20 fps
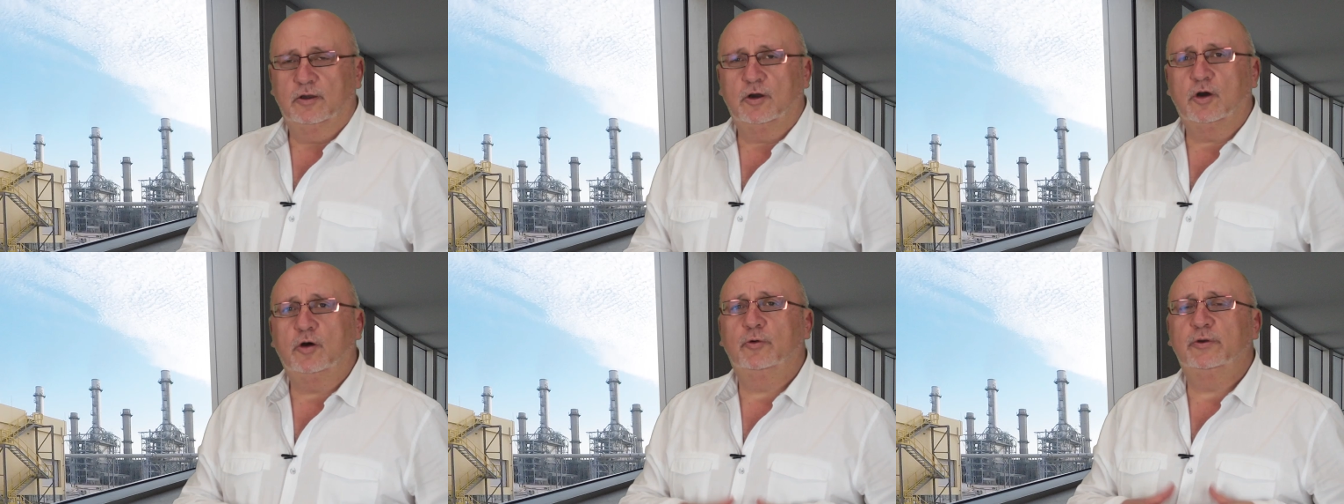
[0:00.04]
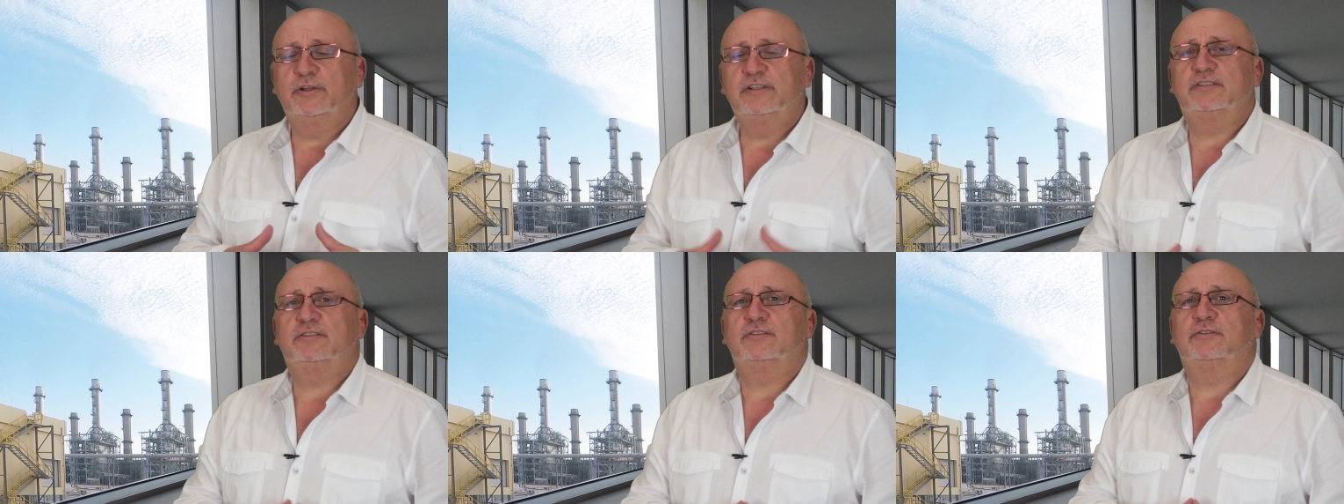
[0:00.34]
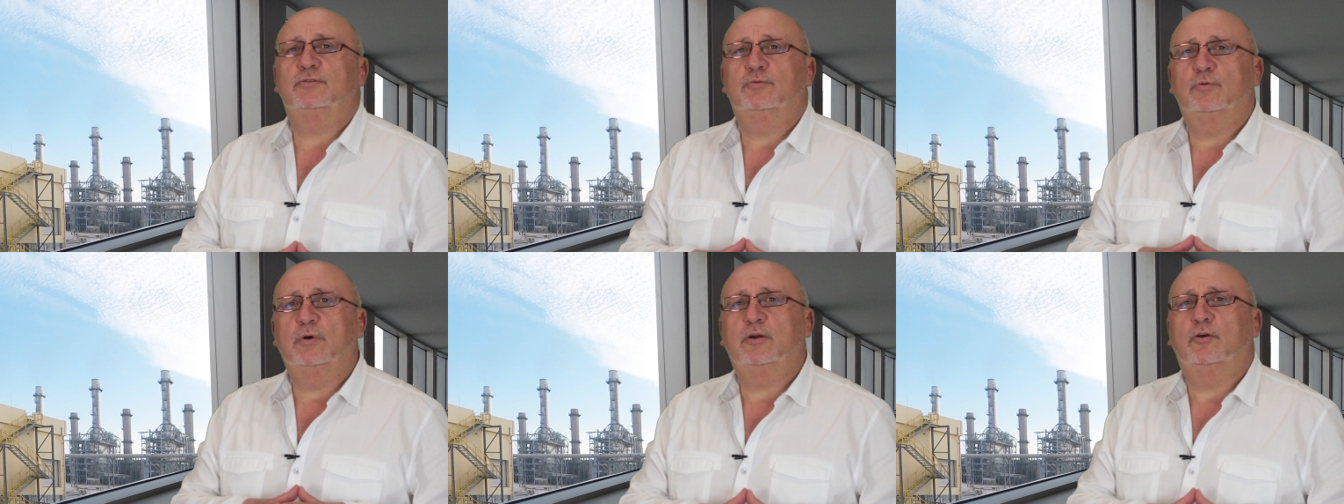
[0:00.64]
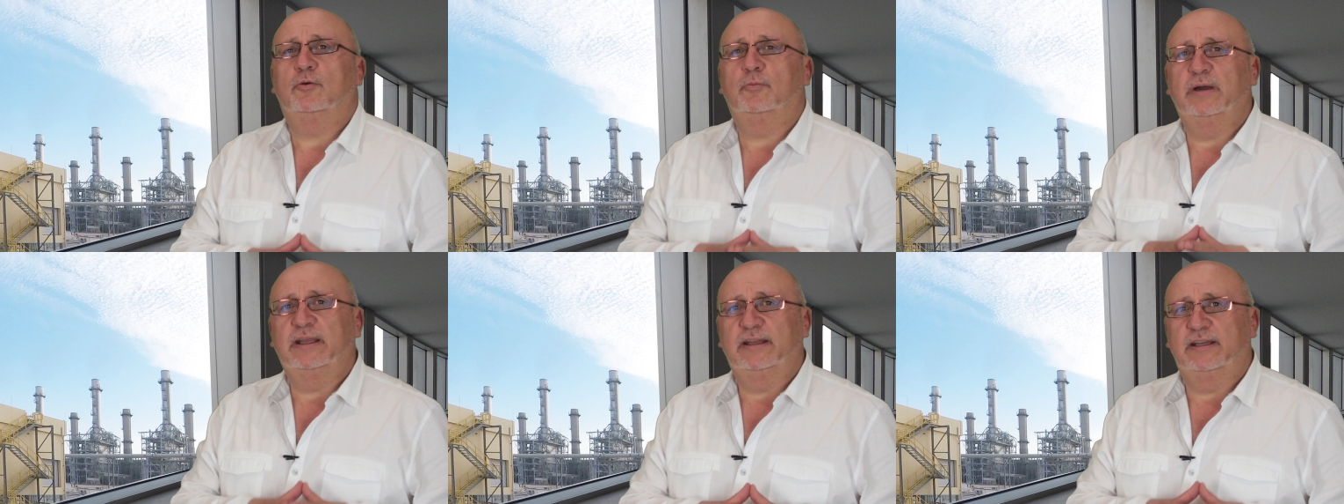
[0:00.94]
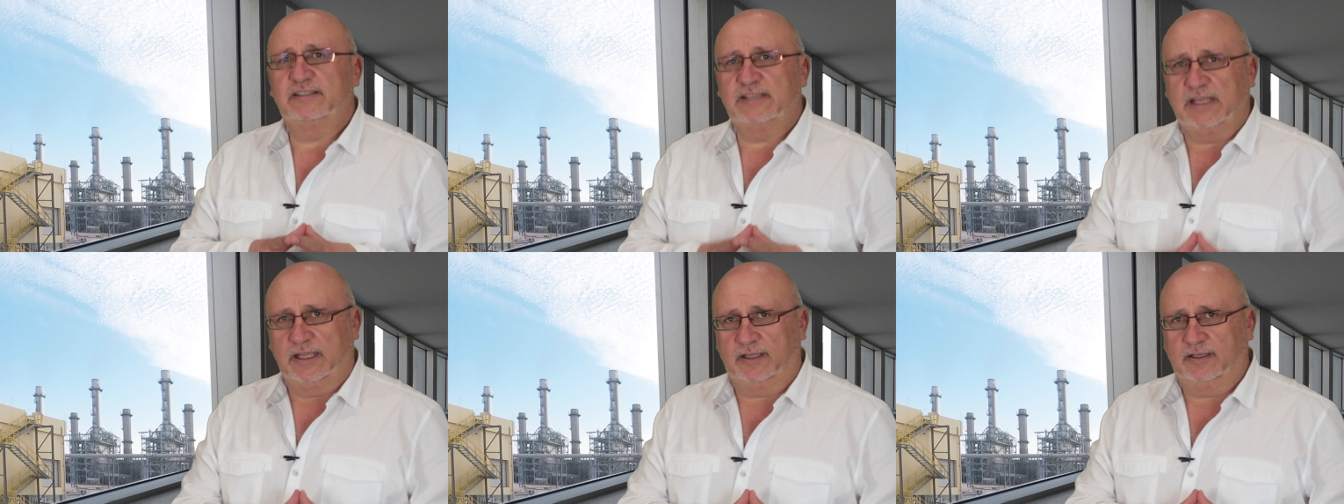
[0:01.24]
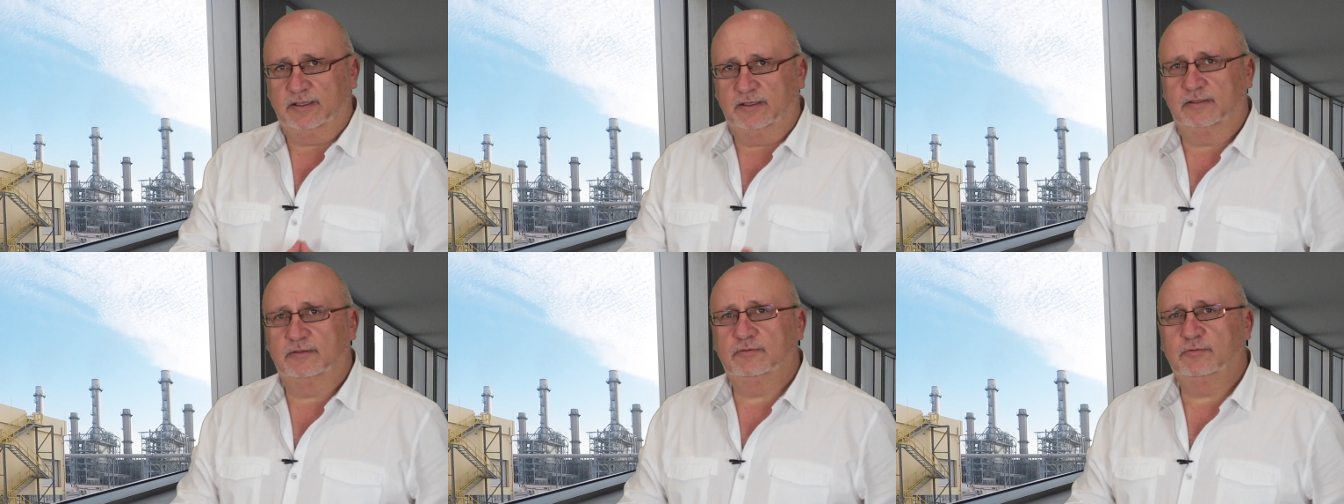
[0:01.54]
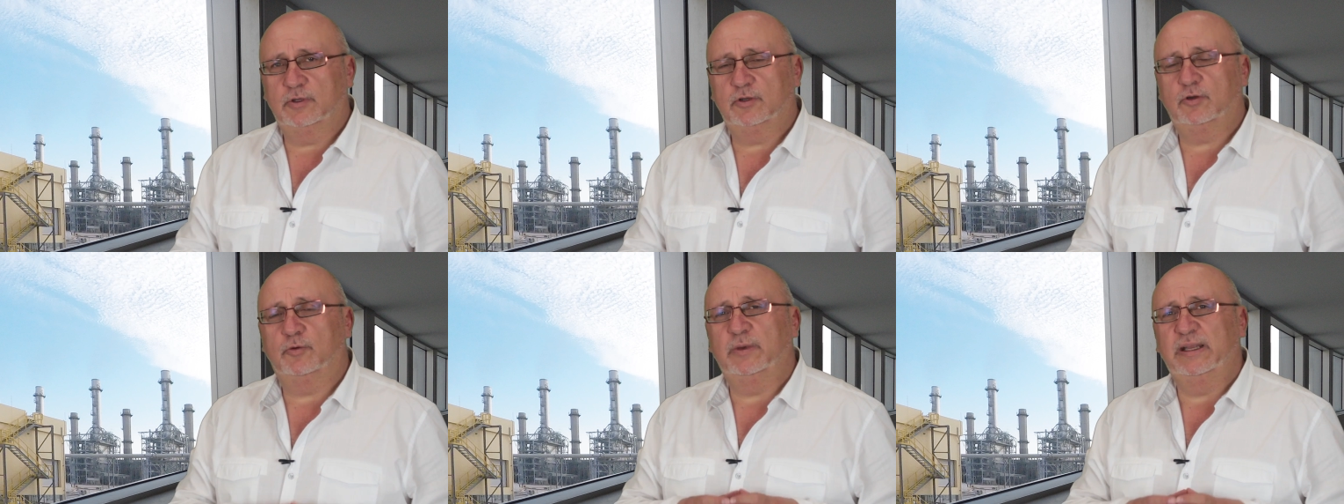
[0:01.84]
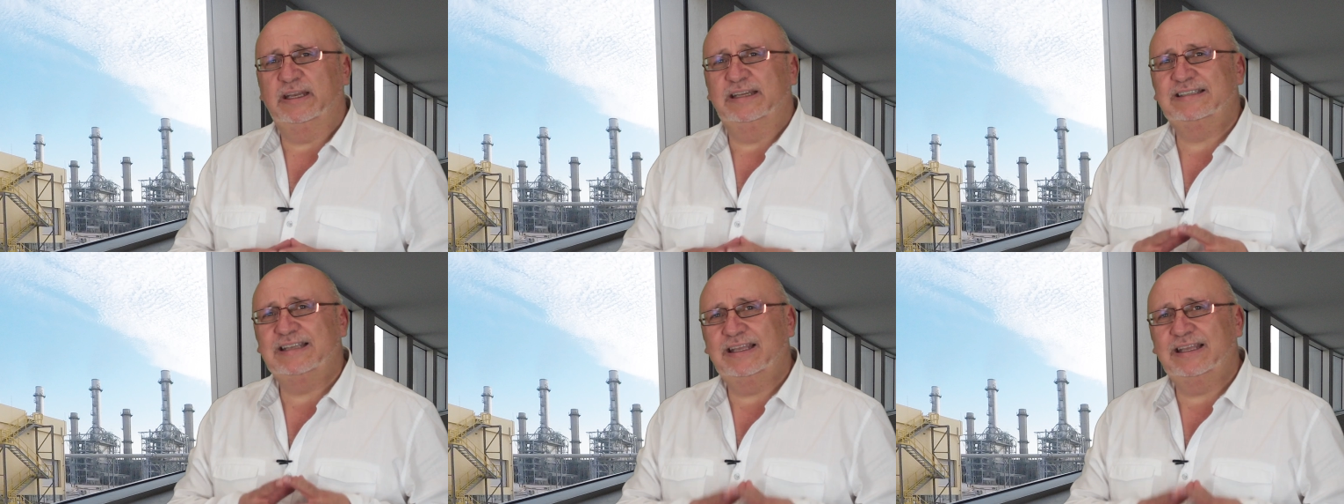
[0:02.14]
How is one combined cycle? One combined